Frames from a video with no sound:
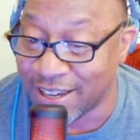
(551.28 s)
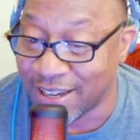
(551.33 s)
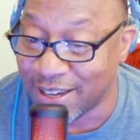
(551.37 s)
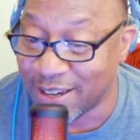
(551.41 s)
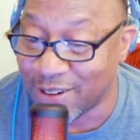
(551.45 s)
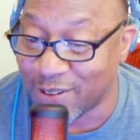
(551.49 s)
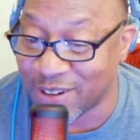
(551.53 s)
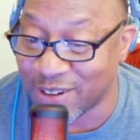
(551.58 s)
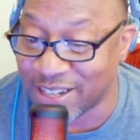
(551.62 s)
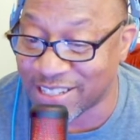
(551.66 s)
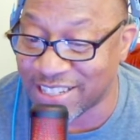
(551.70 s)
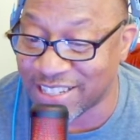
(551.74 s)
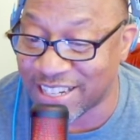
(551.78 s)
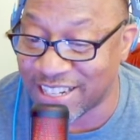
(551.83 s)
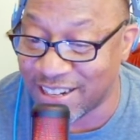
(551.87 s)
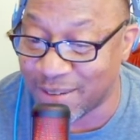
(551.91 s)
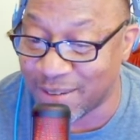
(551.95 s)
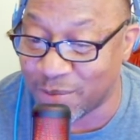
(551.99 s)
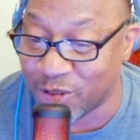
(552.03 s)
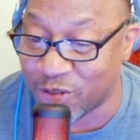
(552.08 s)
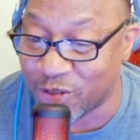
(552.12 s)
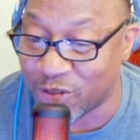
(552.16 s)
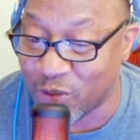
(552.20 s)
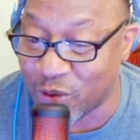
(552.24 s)
What I say,
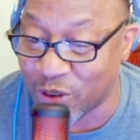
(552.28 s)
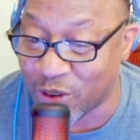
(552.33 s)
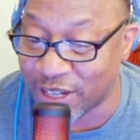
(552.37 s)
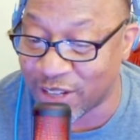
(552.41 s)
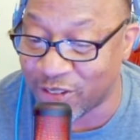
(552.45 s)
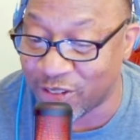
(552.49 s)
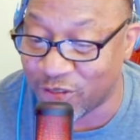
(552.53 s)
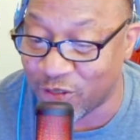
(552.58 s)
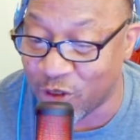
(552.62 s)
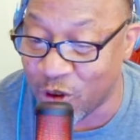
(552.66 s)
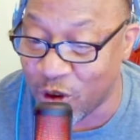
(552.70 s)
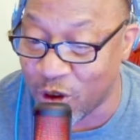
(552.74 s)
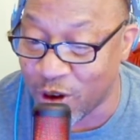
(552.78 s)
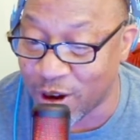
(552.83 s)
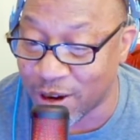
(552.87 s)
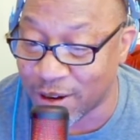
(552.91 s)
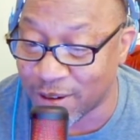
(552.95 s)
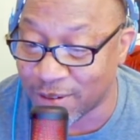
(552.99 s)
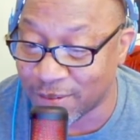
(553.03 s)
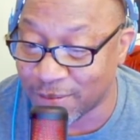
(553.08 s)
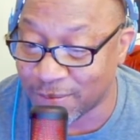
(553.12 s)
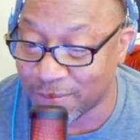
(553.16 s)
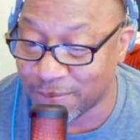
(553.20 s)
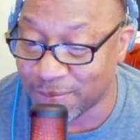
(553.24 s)
number 44?
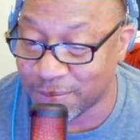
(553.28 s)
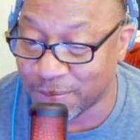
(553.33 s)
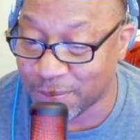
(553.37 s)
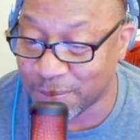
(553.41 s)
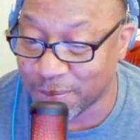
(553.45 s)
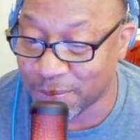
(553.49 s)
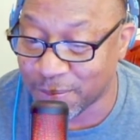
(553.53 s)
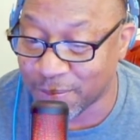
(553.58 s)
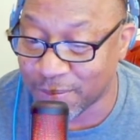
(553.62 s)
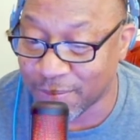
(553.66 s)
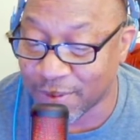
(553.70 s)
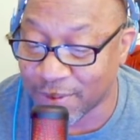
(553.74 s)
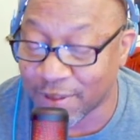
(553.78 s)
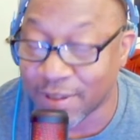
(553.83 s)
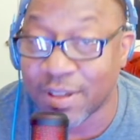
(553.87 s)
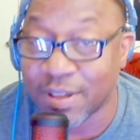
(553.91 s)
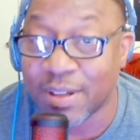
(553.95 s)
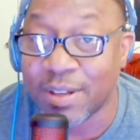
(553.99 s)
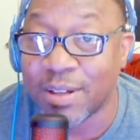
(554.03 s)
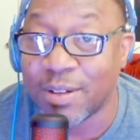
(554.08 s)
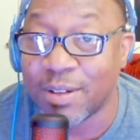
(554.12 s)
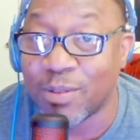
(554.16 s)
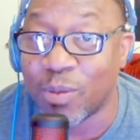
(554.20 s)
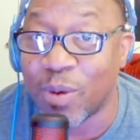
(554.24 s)

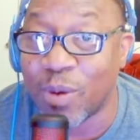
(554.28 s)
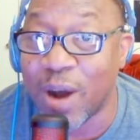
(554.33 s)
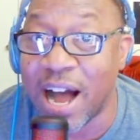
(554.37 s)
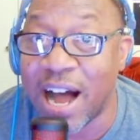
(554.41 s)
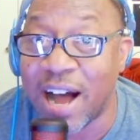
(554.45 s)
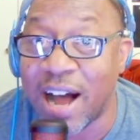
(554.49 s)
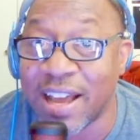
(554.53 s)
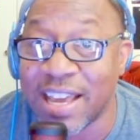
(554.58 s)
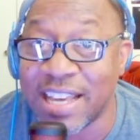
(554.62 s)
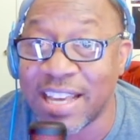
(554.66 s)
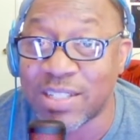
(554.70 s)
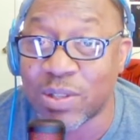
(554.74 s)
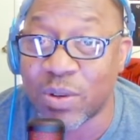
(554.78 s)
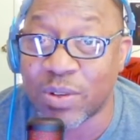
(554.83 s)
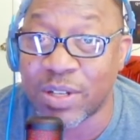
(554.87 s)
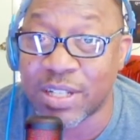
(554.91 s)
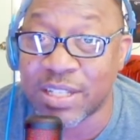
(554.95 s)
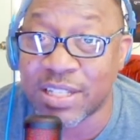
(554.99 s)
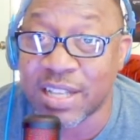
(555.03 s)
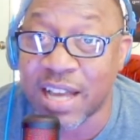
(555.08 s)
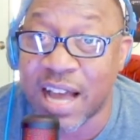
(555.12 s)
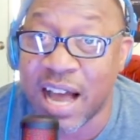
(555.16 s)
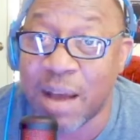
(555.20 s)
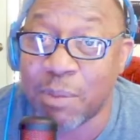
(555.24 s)
Wow, he's on the
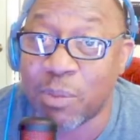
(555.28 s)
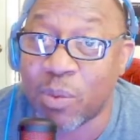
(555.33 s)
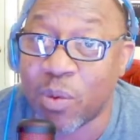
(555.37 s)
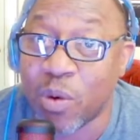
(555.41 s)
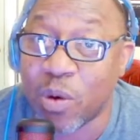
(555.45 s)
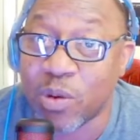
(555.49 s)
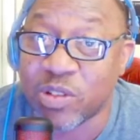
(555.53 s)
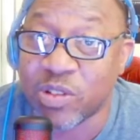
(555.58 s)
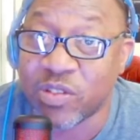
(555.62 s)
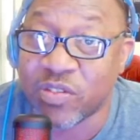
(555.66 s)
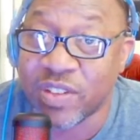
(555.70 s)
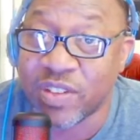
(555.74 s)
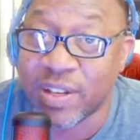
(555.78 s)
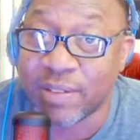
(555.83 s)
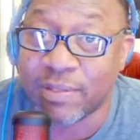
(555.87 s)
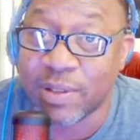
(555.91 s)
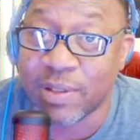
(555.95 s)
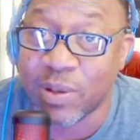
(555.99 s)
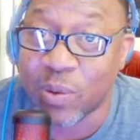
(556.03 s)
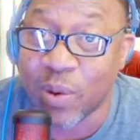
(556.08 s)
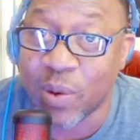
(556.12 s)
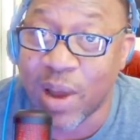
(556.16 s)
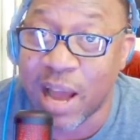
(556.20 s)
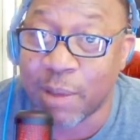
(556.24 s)
top worst 50
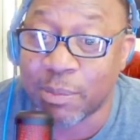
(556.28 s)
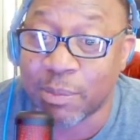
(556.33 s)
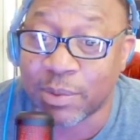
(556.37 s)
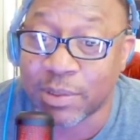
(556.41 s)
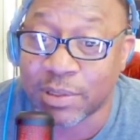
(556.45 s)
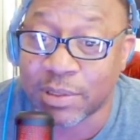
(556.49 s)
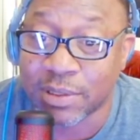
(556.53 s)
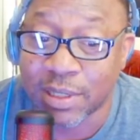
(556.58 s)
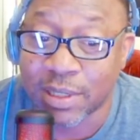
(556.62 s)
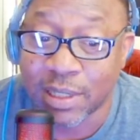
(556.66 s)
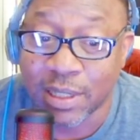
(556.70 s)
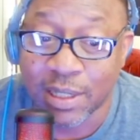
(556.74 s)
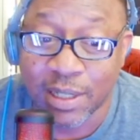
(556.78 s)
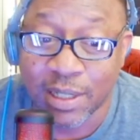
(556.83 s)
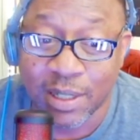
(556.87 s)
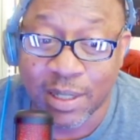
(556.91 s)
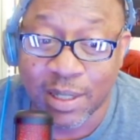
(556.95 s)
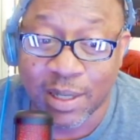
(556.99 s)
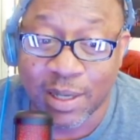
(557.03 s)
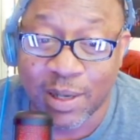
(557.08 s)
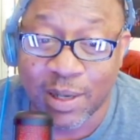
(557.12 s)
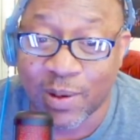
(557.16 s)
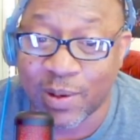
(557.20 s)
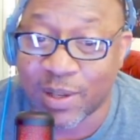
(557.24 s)
rappers.
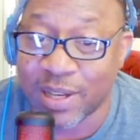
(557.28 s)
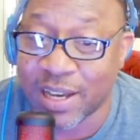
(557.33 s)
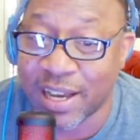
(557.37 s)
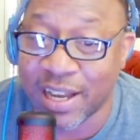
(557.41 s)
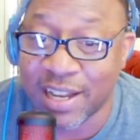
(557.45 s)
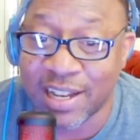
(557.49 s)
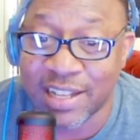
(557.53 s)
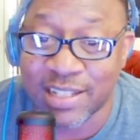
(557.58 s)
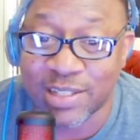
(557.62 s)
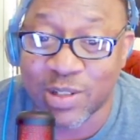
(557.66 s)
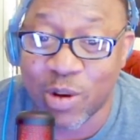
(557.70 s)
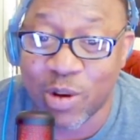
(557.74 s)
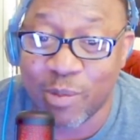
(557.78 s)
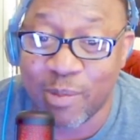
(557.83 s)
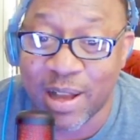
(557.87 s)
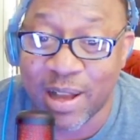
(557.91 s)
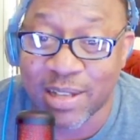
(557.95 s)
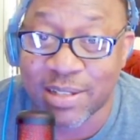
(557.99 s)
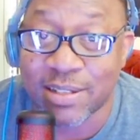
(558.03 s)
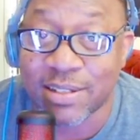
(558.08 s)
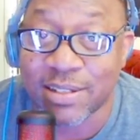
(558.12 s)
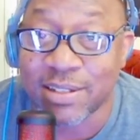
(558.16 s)
Okay, let's go back to this